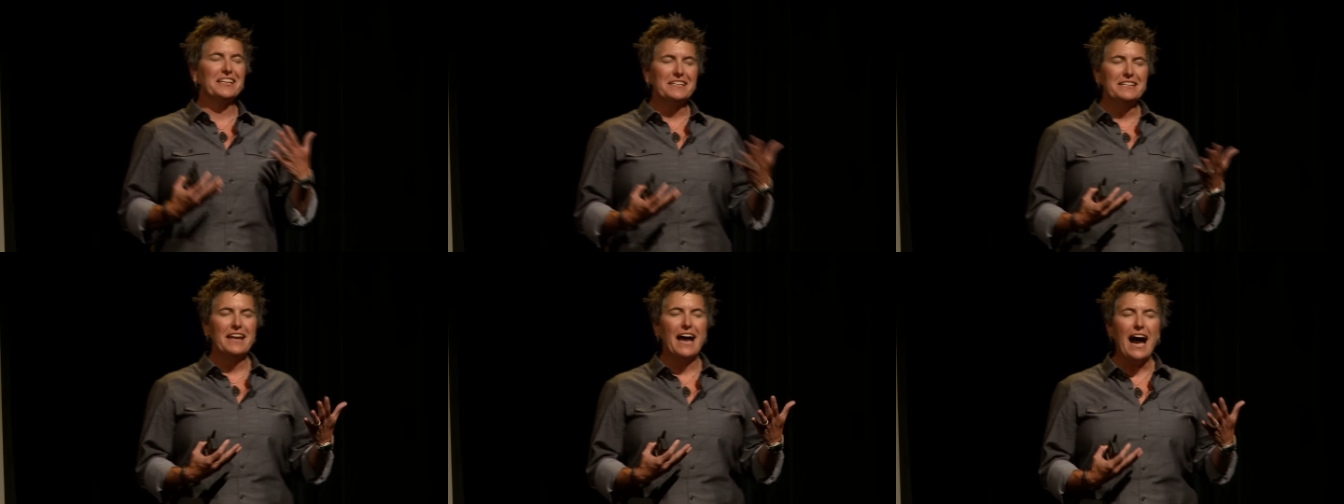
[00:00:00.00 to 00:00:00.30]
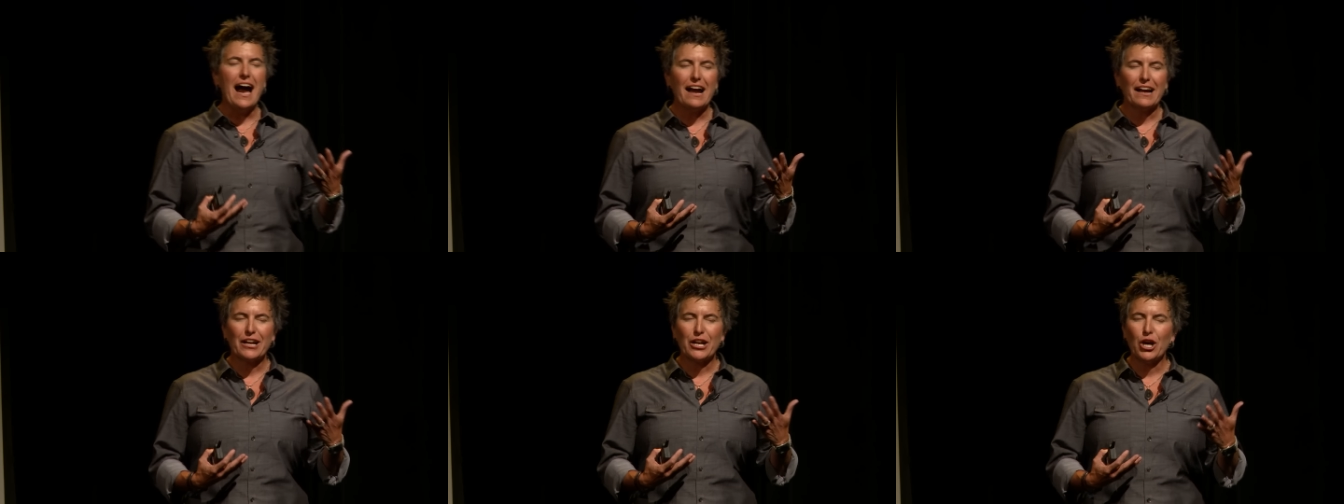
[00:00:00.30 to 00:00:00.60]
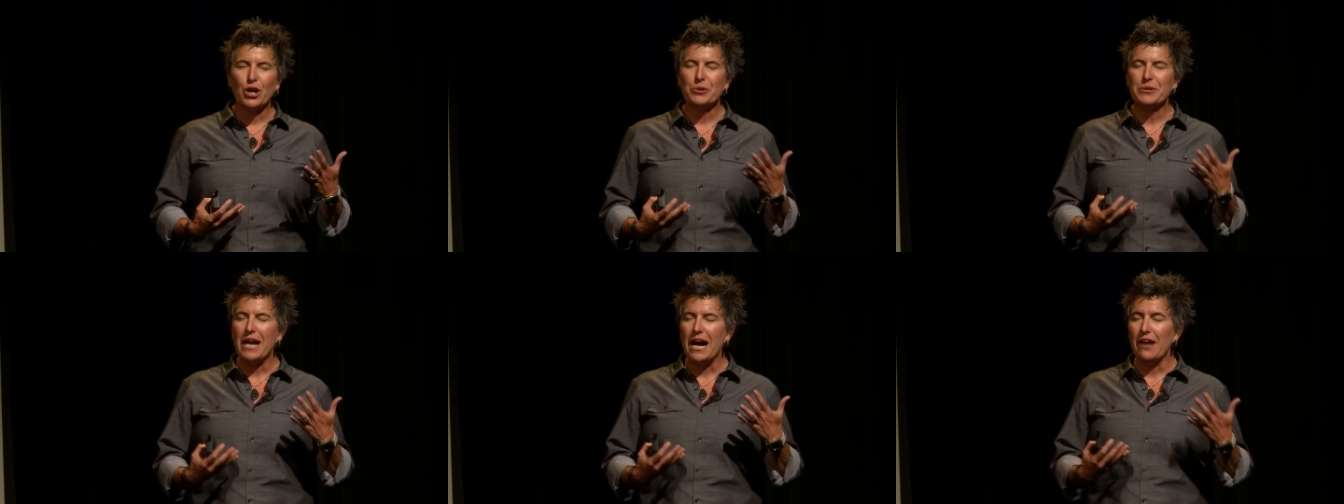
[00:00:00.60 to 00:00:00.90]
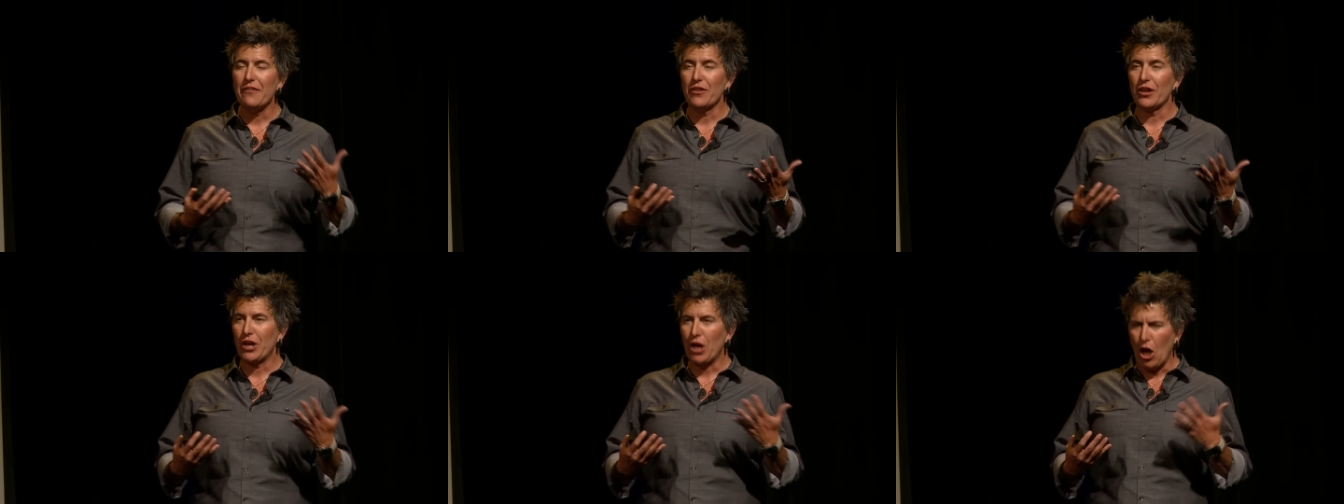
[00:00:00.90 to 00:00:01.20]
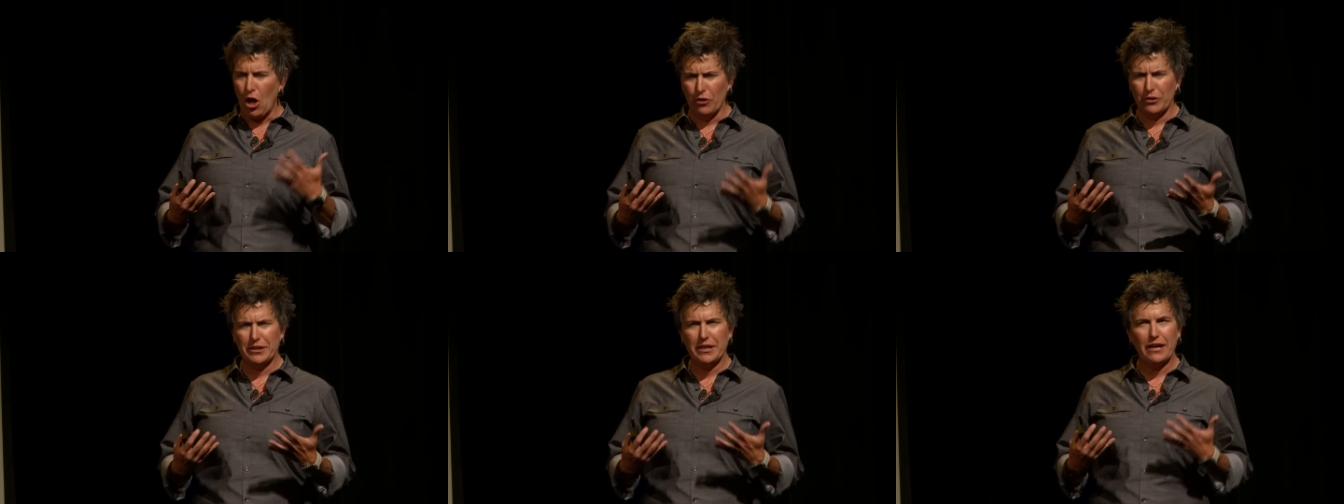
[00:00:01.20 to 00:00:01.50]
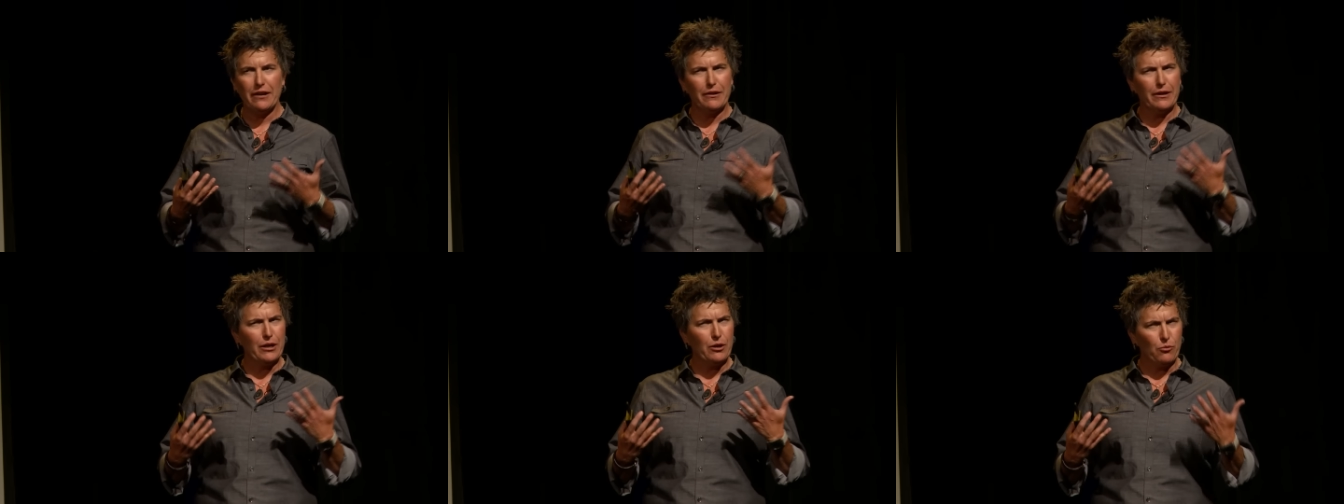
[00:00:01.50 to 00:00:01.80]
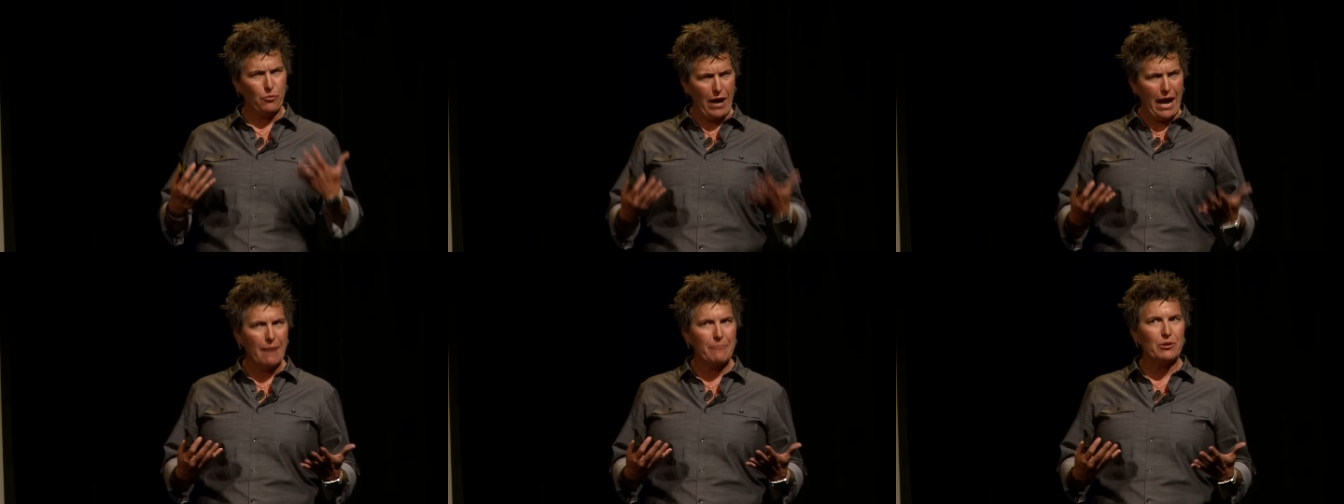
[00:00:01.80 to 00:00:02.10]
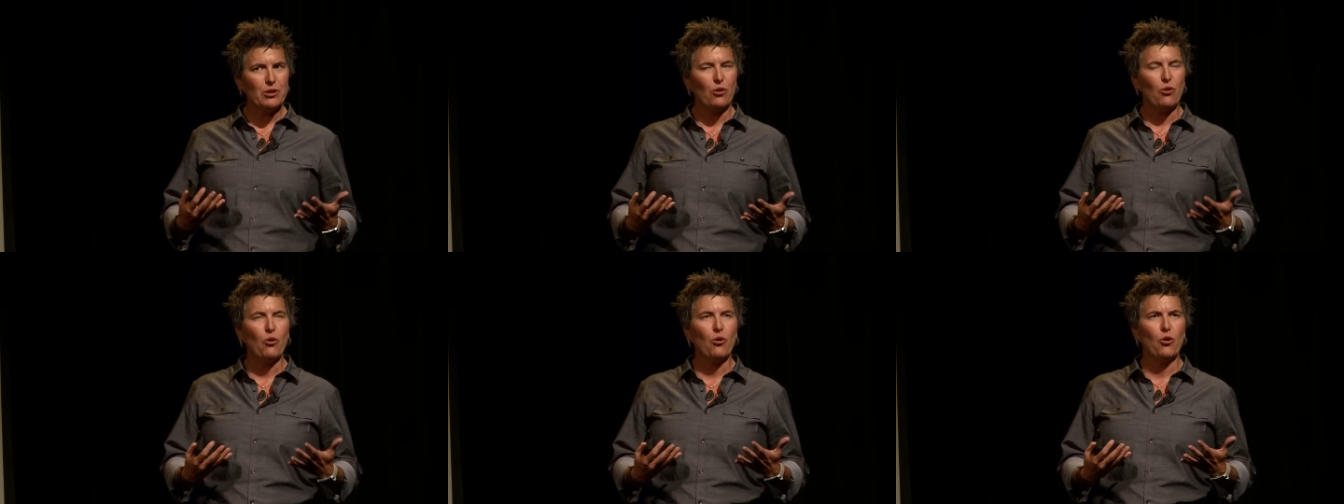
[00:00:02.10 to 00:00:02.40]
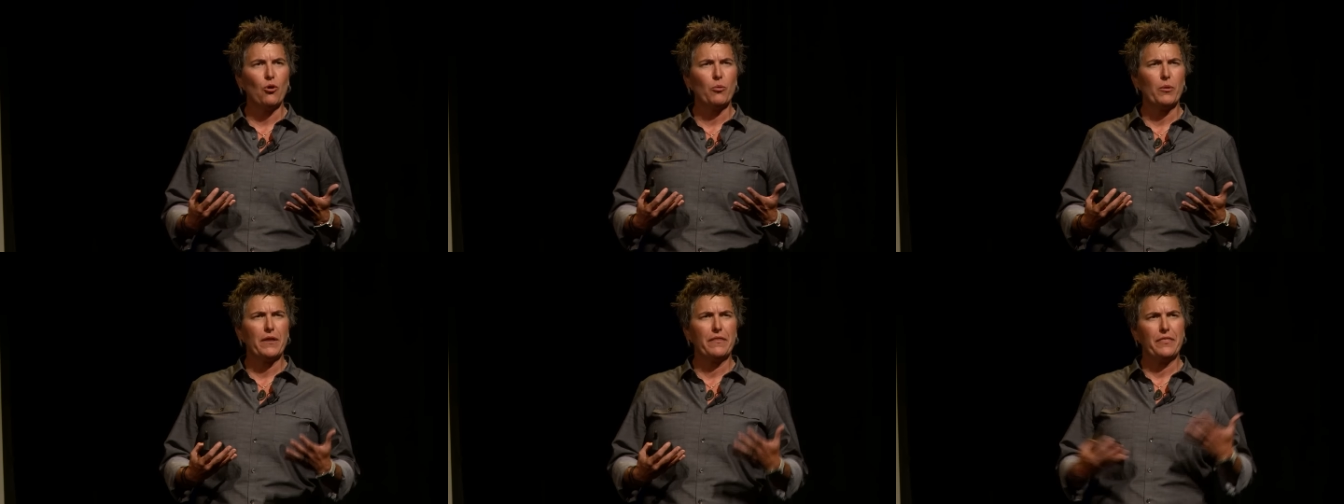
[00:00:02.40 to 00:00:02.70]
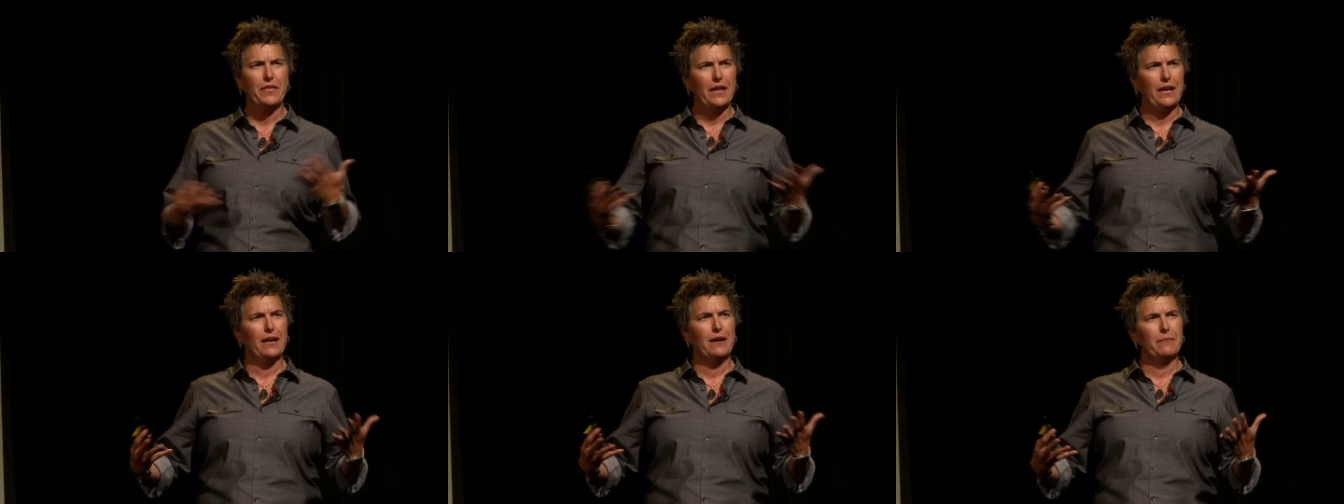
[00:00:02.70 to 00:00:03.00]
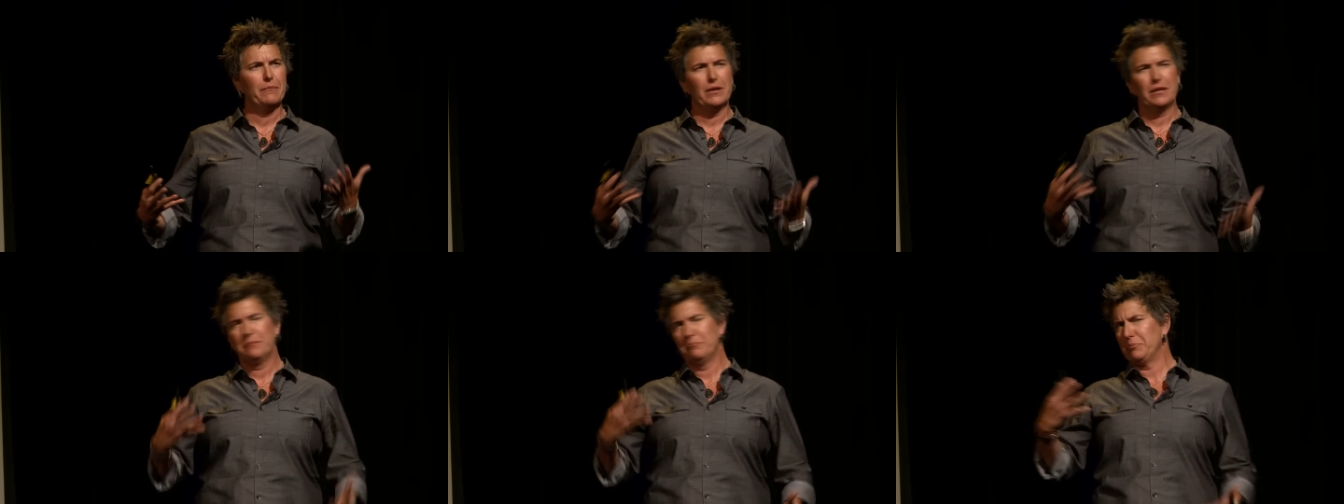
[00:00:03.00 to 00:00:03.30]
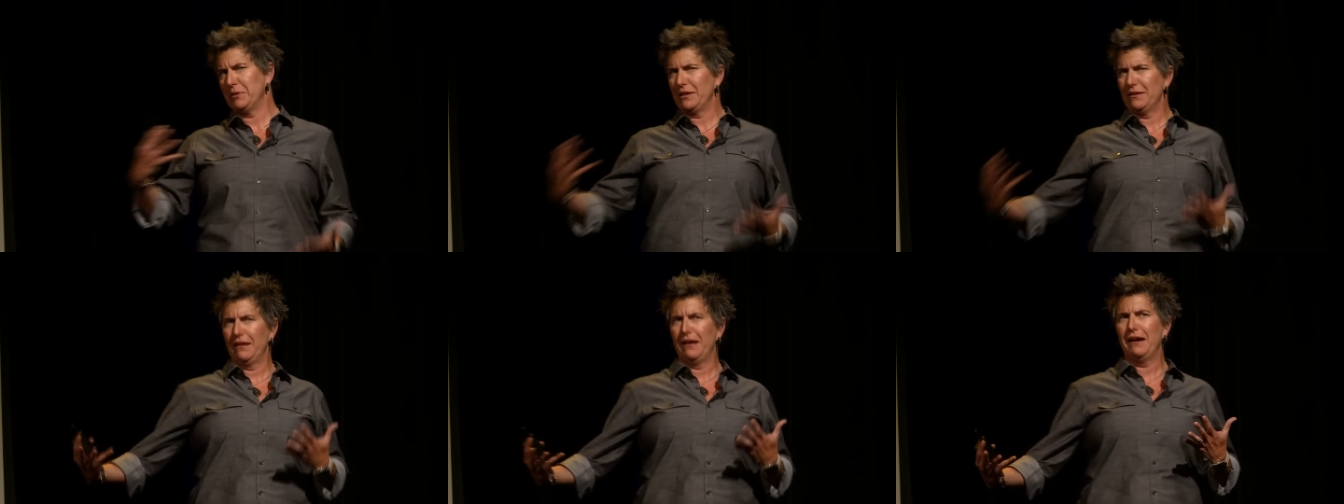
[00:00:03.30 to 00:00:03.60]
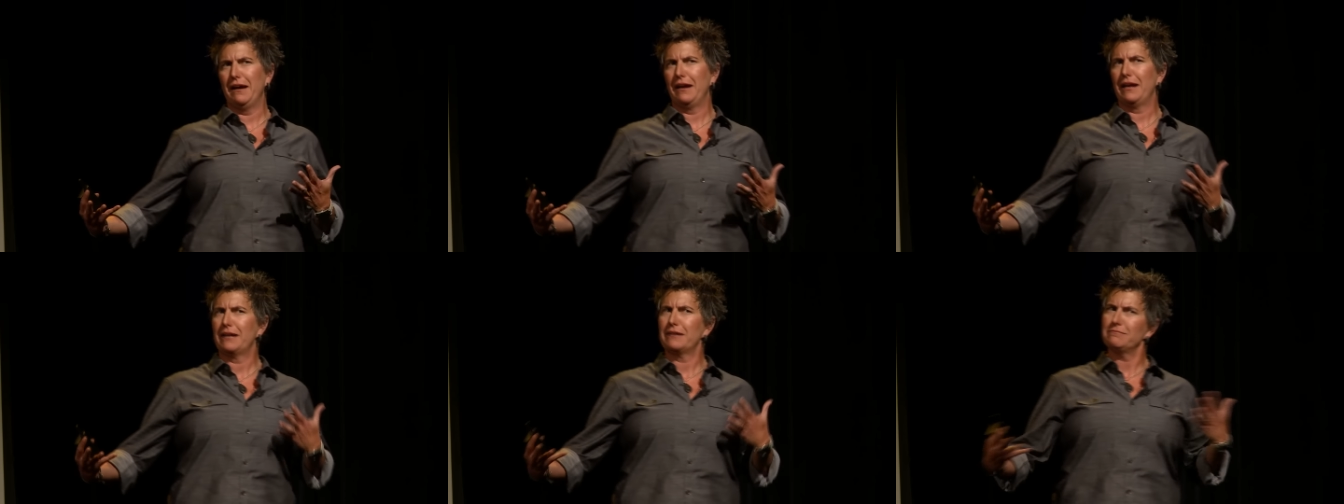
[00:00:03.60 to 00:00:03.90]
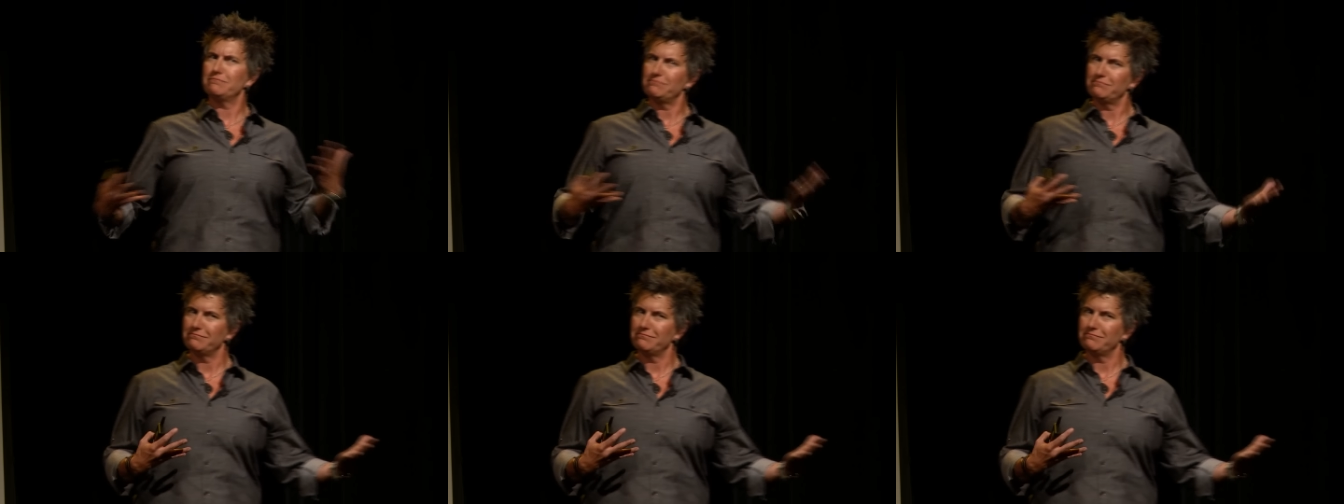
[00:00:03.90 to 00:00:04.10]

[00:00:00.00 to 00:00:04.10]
to not go down the culinary rabbit hole with him and be like.